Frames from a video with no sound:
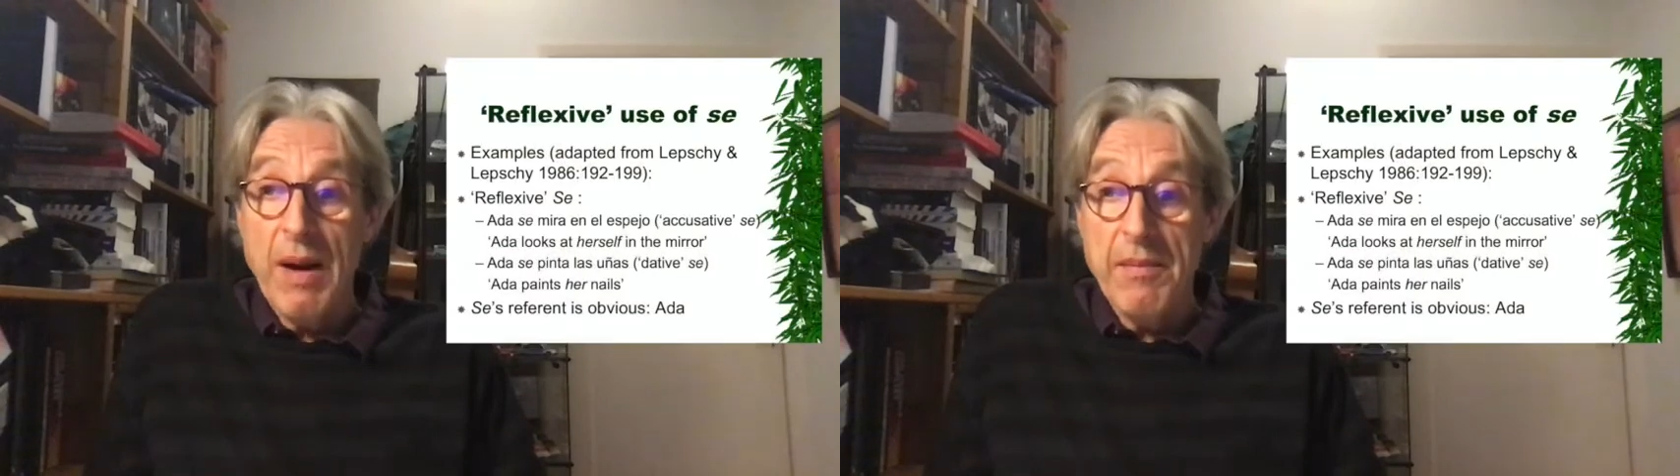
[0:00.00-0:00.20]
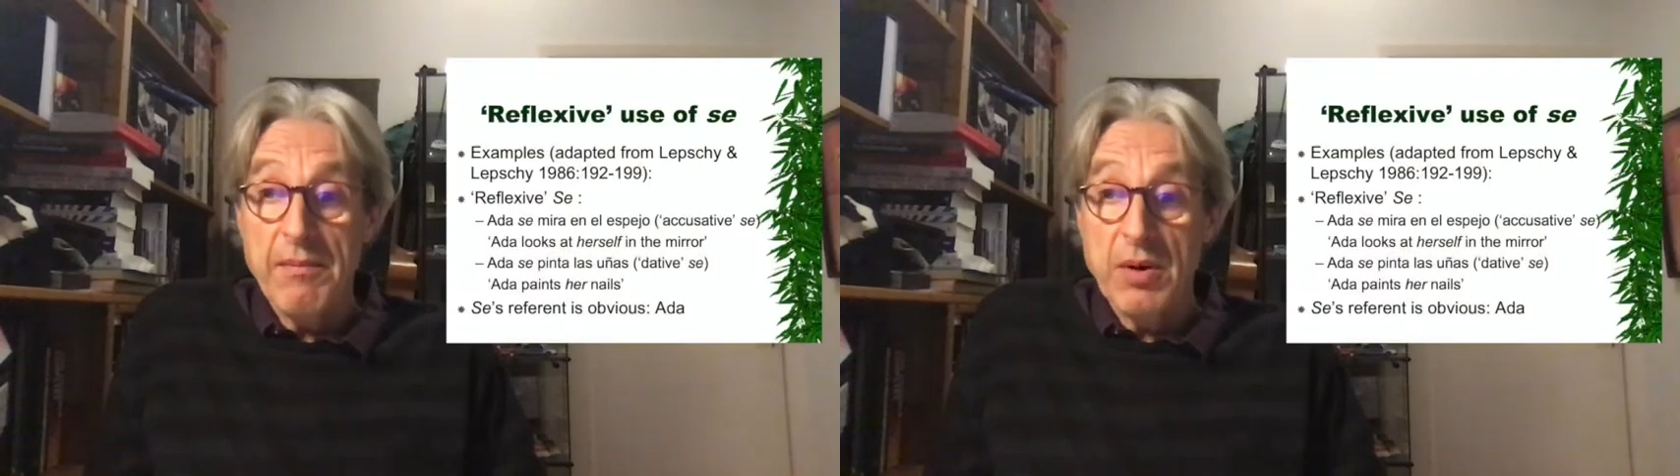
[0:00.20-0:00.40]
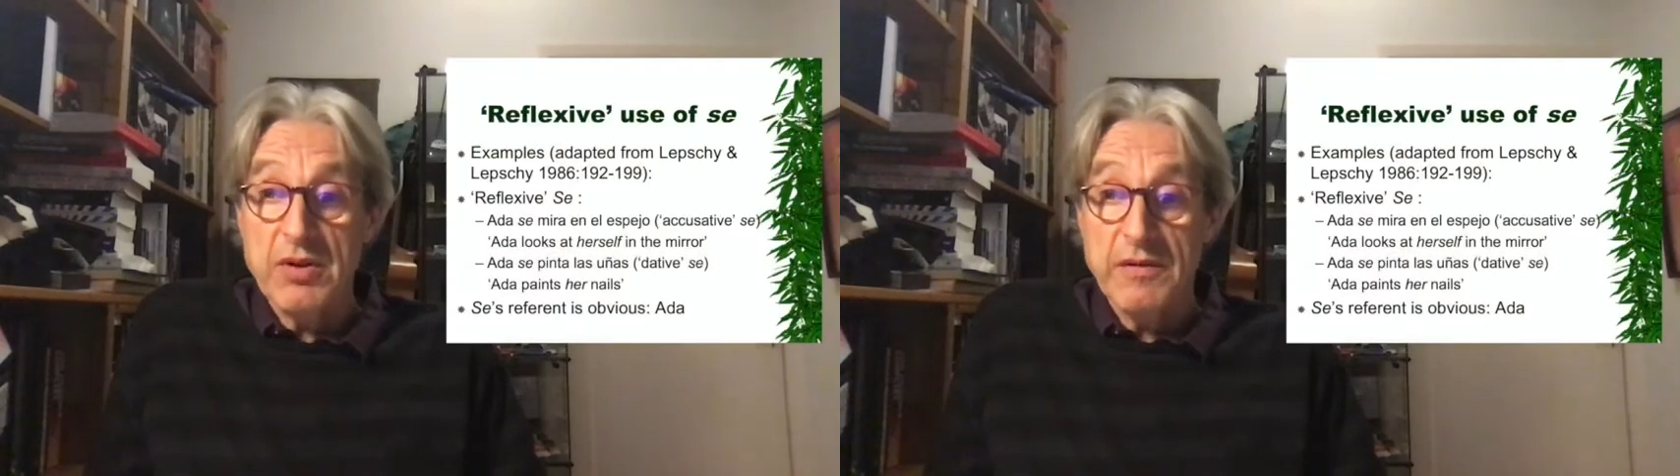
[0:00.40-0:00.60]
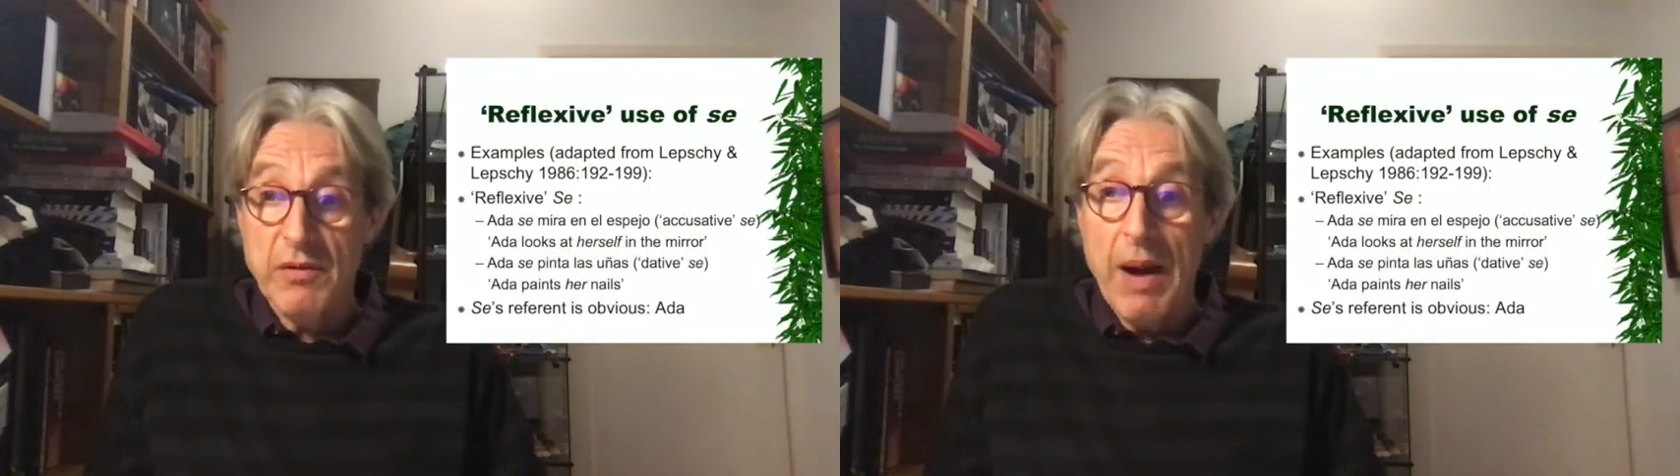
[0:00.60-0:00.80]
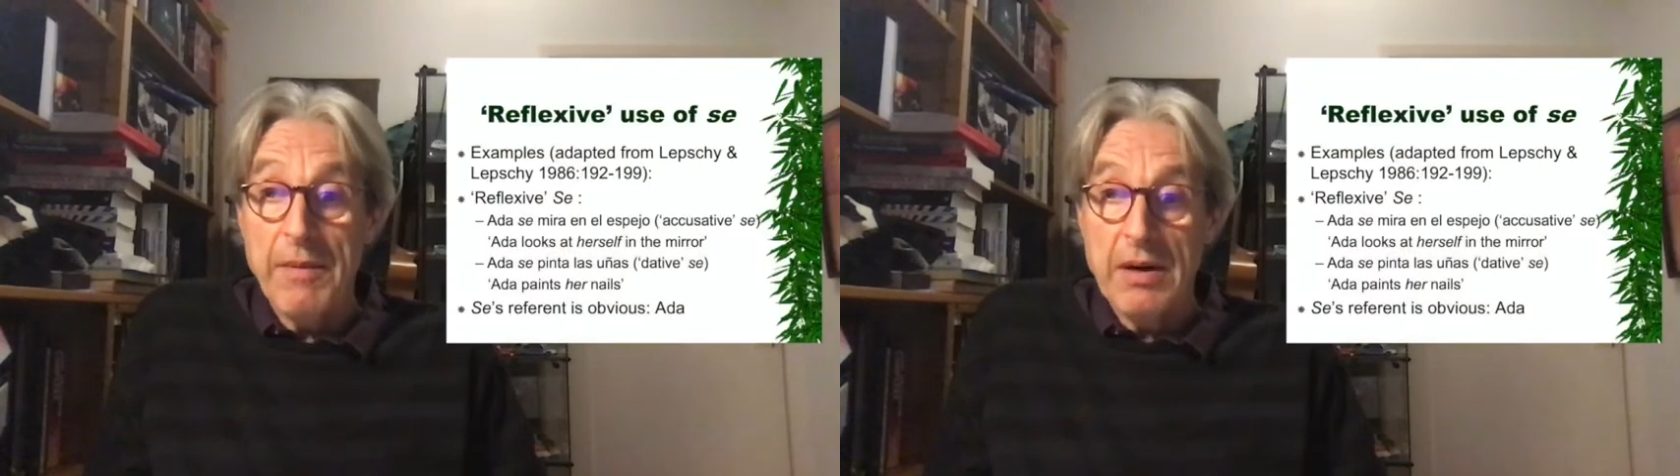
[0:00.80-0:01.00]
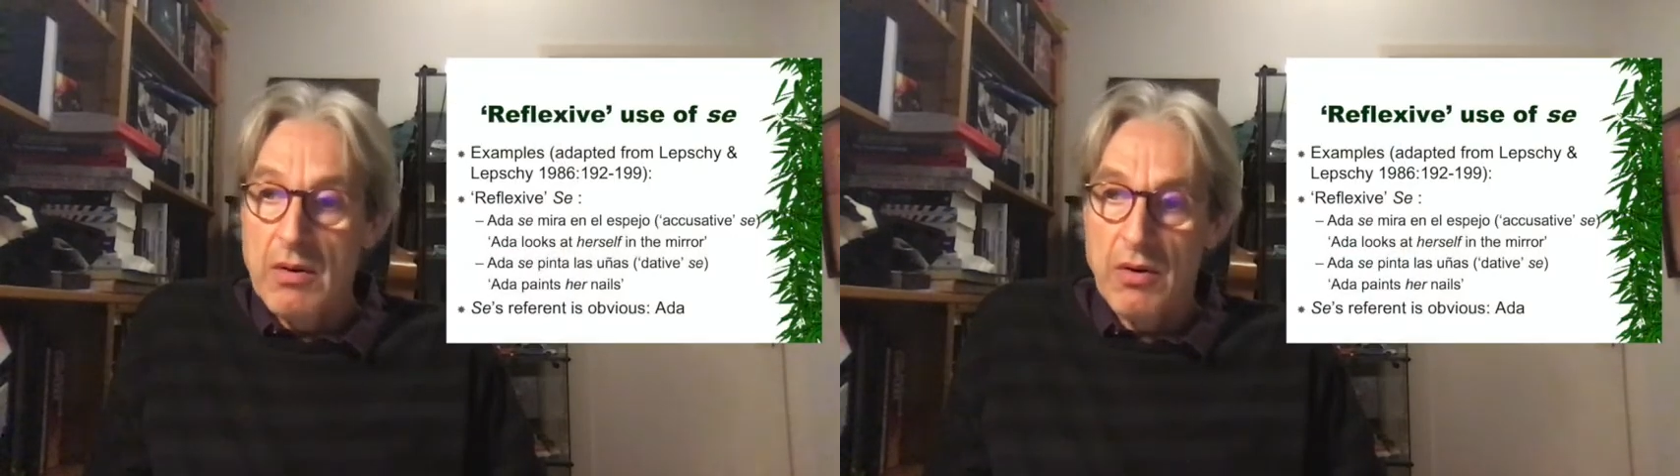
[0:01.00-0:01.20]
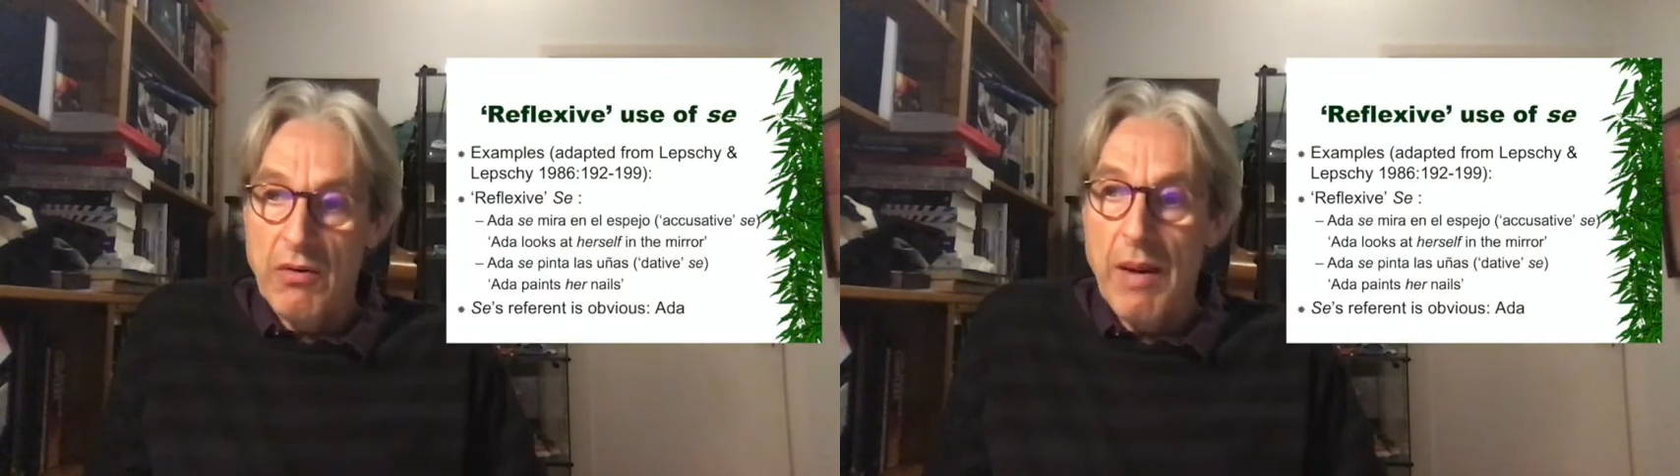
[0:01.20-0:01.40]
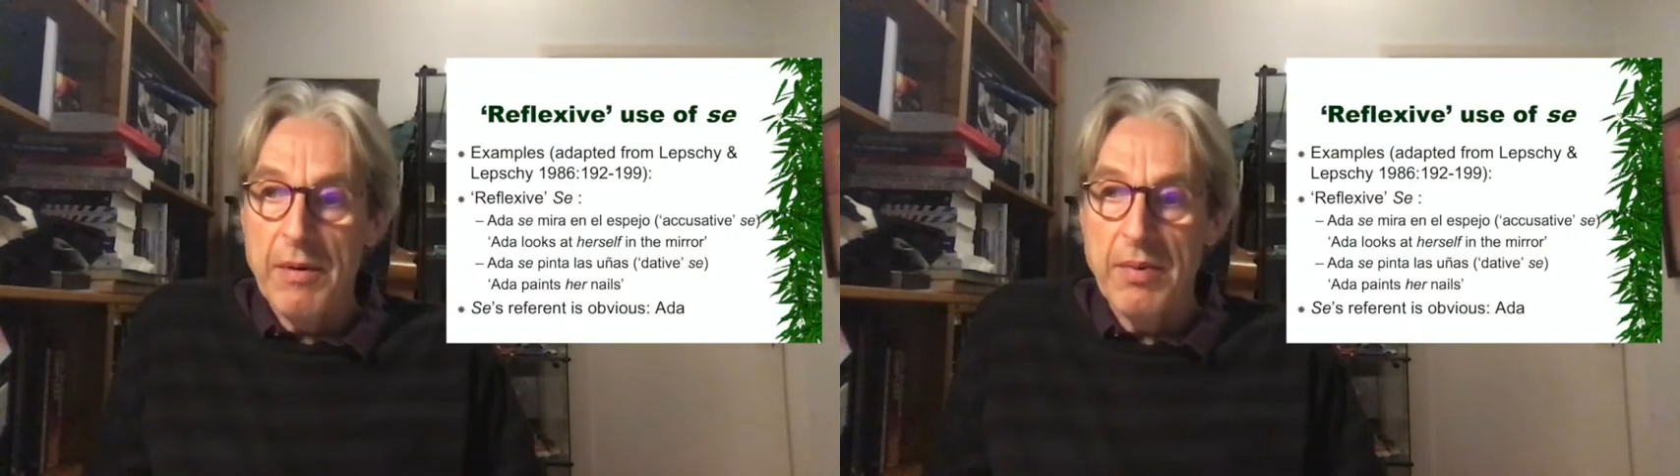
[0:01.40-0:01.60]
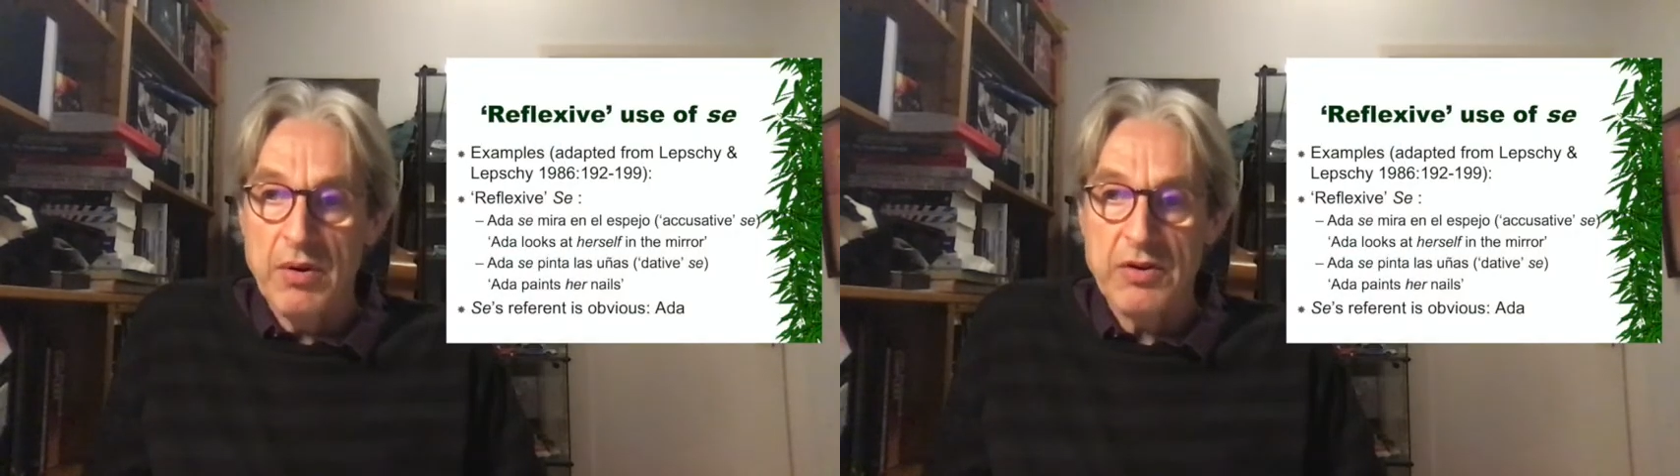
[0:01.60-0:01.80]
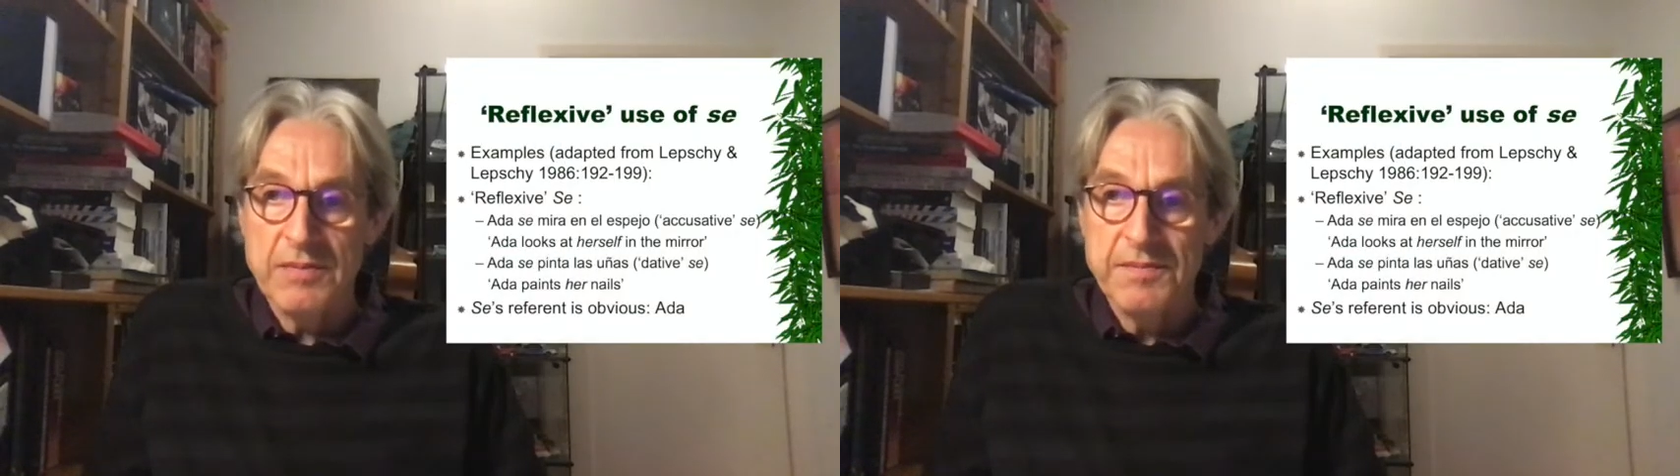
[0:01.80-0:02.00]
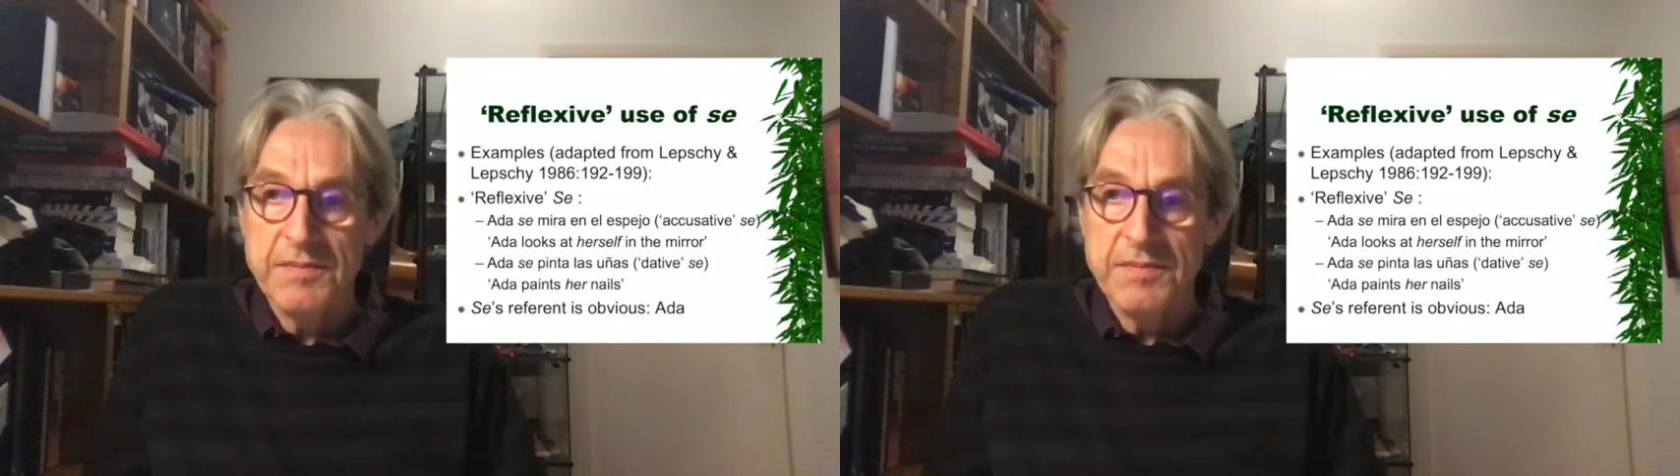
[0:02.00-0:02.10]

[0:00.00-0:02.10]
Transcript: books of grammar or grammar books.